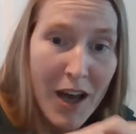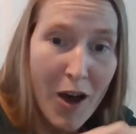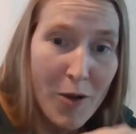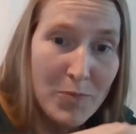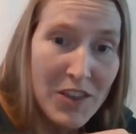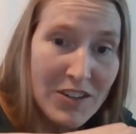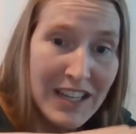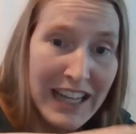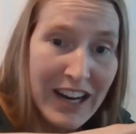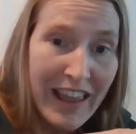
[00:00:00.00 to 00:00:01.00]
Oh, there's
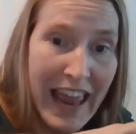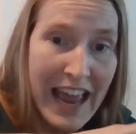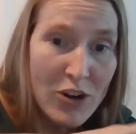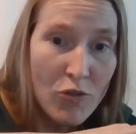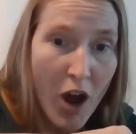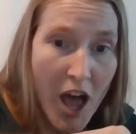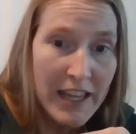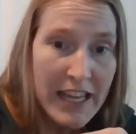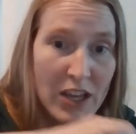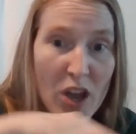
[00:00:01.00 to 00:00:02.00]
a little ant
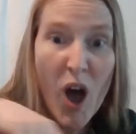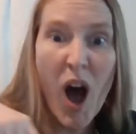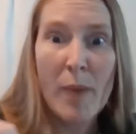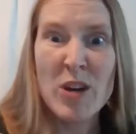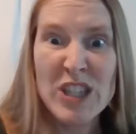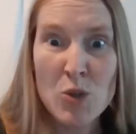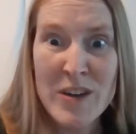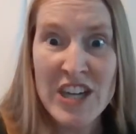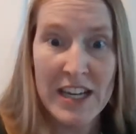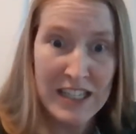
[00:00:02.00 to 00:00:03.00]
crawling. I'm going to
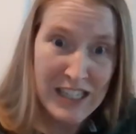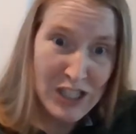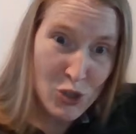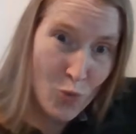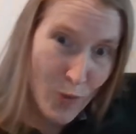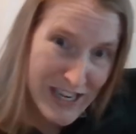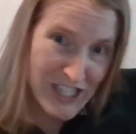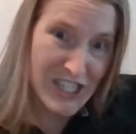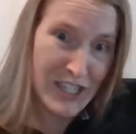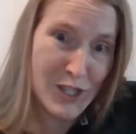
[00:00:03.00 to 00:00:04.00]
squish it.
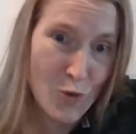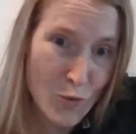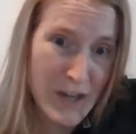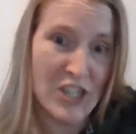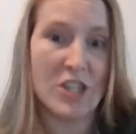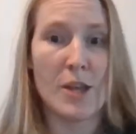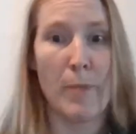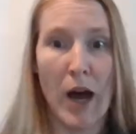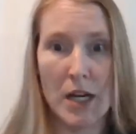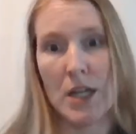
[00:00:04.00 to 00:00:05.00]
Squish the
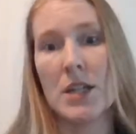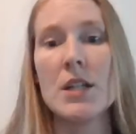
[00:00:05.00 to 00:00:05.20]
bug.